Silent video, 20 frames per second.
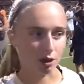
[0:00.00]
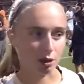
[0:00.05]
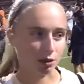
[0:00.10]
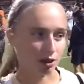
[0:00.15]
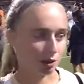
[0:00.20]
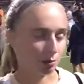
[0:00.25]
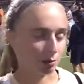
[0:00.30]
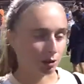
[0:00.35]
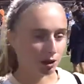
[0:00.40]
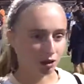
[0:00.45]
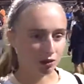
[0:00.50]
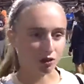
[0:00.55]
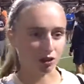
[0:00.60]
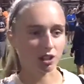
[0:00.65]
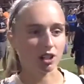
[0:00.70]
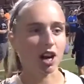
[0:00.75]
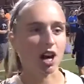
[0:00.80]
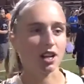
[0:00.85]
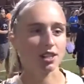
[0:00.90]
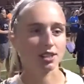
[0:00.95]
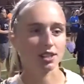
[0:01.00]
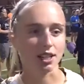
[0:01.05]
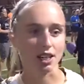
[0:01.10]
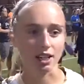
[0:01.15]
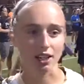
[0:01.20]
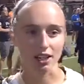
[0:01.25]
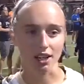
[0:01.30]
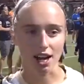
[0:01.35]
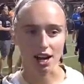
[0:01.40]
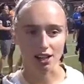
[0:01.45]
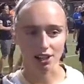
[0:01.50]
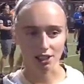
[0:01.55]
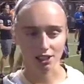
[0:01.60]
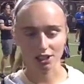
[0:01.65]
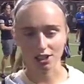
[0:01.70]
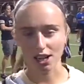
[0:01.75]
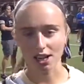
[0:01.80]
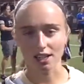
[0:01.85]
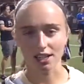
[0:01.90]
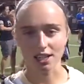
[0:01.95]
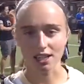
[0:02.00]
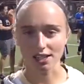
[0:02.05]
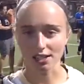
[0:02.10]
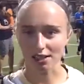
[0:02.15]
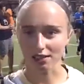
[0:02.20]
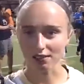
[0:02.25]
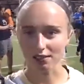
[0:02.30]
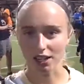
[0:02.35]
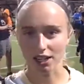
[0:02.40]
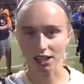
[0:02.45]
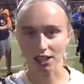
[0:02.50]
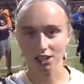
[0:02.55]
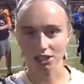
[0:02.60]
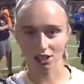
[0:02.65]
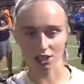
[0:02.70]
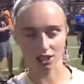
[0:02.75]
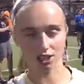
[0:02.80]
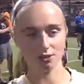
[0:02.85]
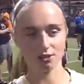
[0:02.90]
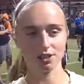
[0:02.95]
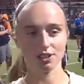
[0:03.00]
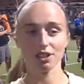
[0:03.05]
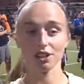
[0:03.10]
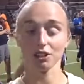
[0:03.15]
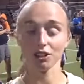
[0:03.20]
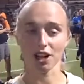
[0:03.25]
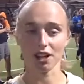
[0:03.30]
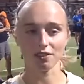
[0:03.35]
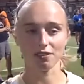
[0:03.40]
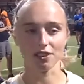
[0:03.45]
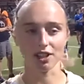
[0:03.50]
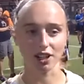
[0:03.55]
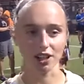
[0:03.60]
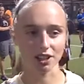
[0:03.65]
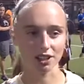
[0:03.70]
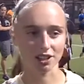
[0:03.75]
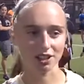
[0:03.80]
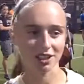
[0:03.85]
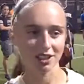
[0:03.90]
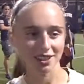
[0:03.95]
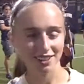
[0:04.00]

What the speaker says: it was a beautiful cross in, and Alex had an easy finish, and it was a great finish.